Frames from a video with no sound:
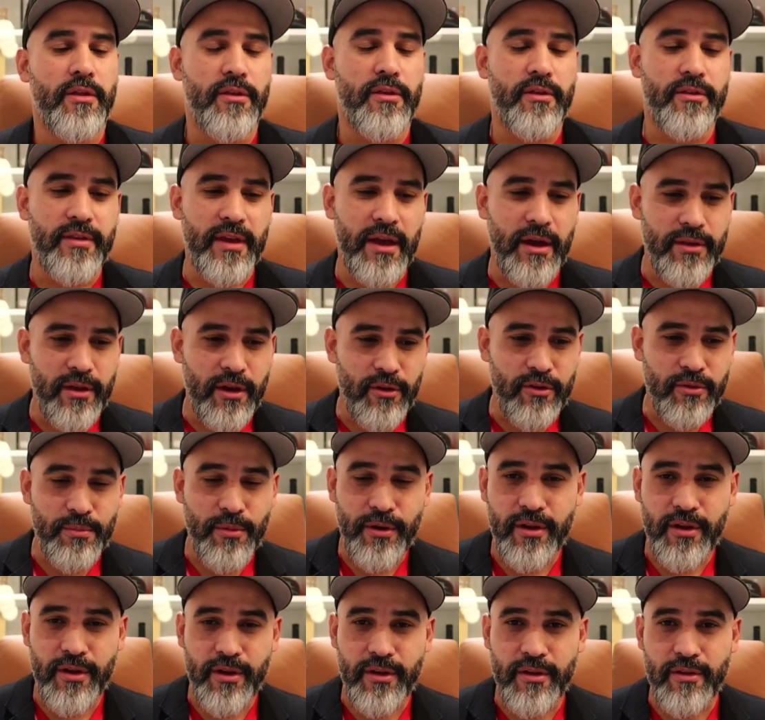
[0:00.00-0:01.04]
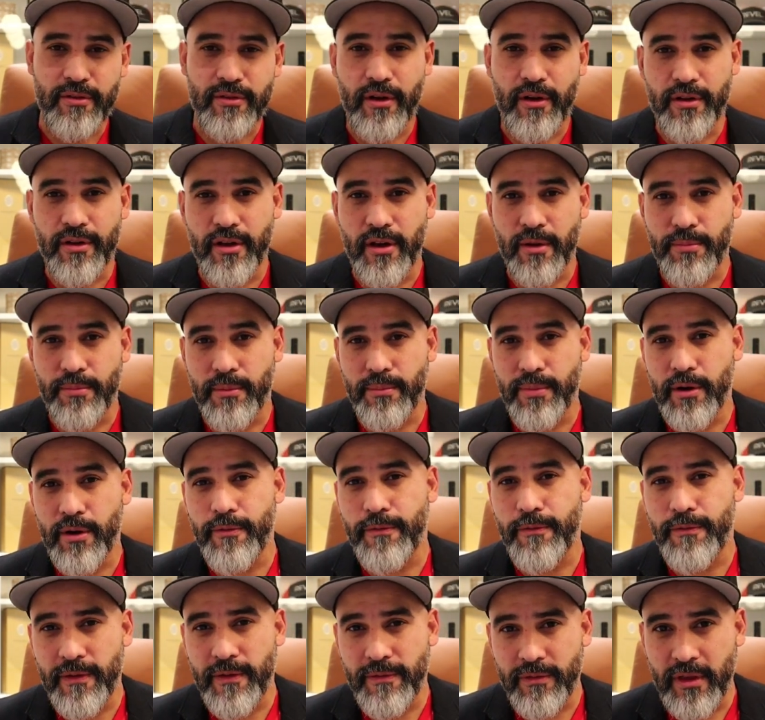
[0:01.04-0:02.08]
The townhouse market has gone up about
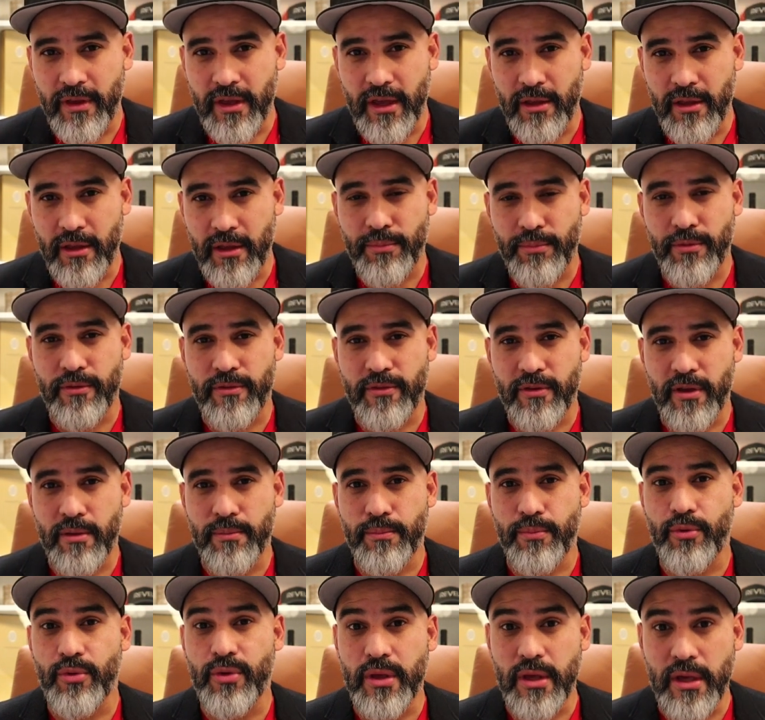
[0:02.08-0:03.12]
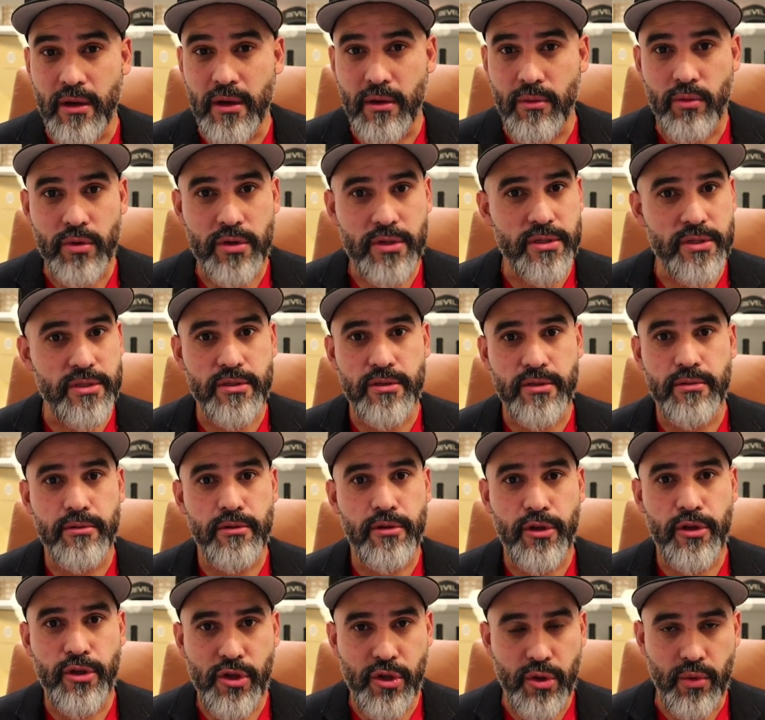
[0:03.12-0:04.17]
15% per year, which is
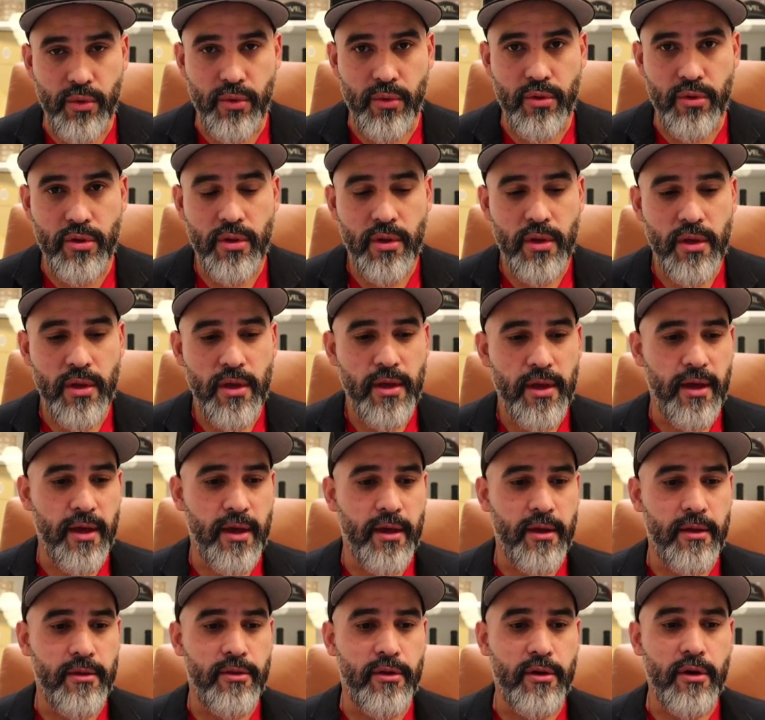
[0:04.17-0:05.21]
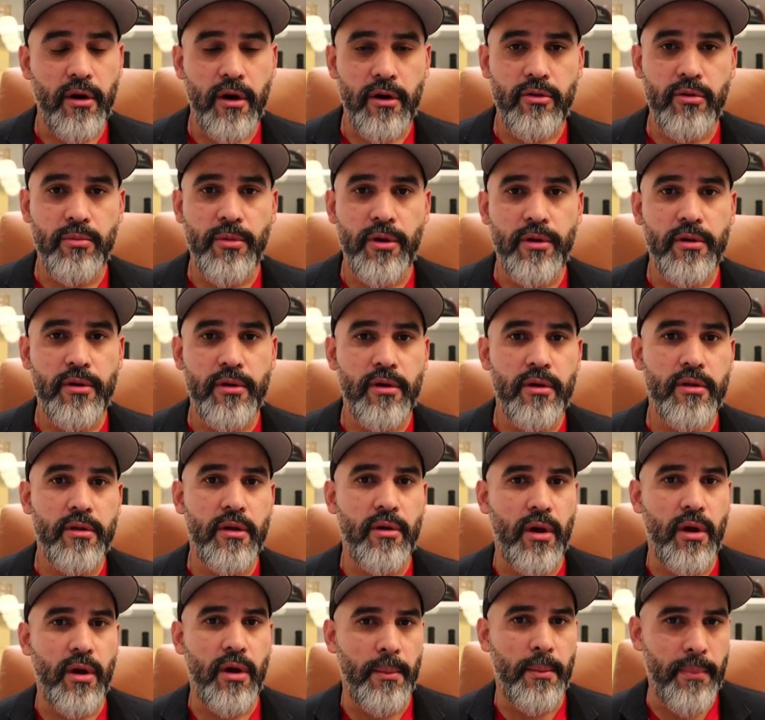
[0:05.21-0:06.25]
huge. And the condo market,
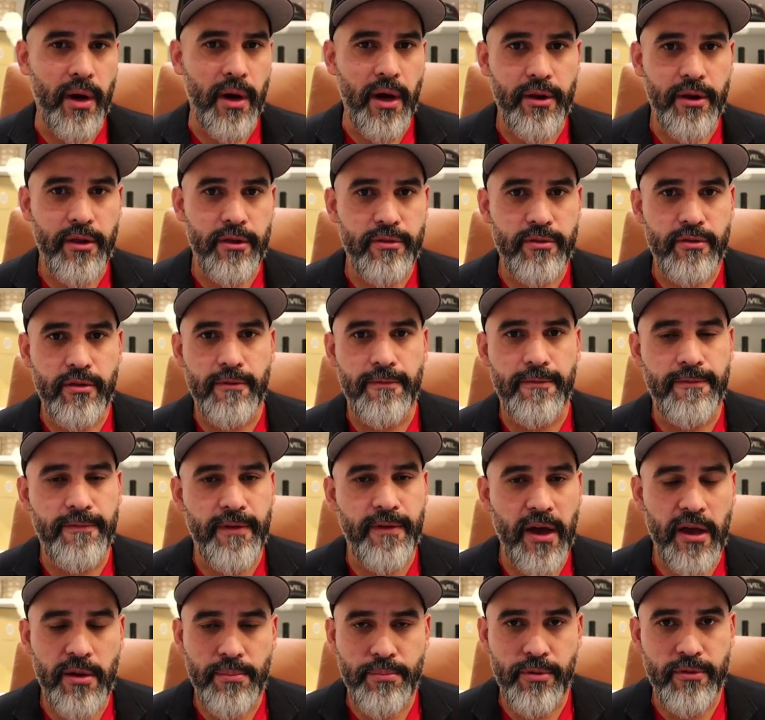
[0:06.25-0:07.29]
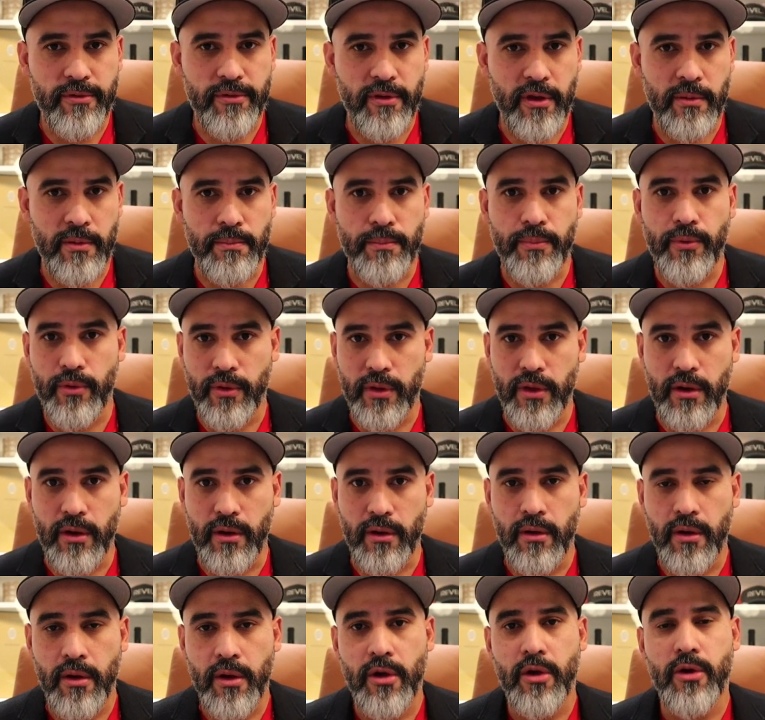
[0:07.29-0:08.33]
a modest 5% per year,
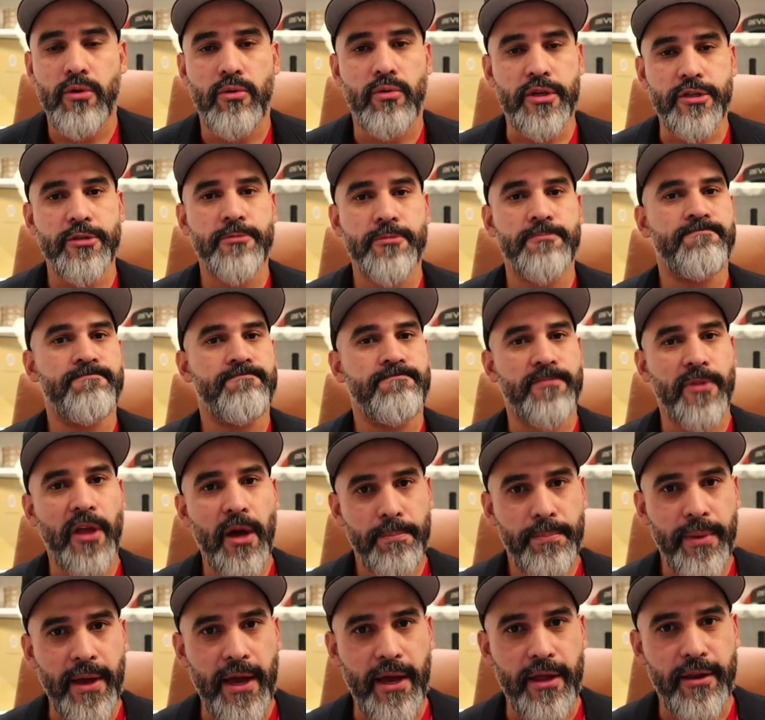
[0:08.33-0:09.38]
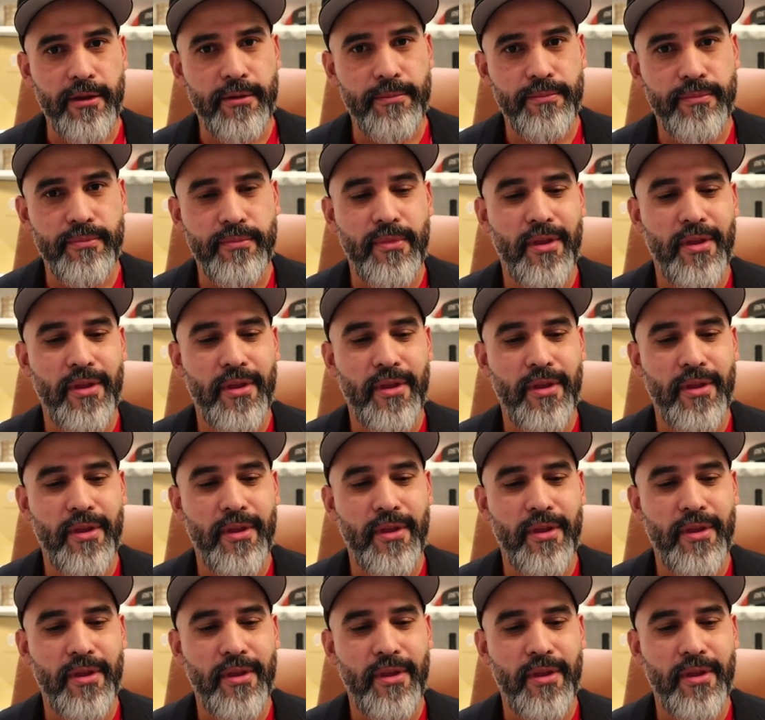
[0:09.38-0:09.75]
which not bad.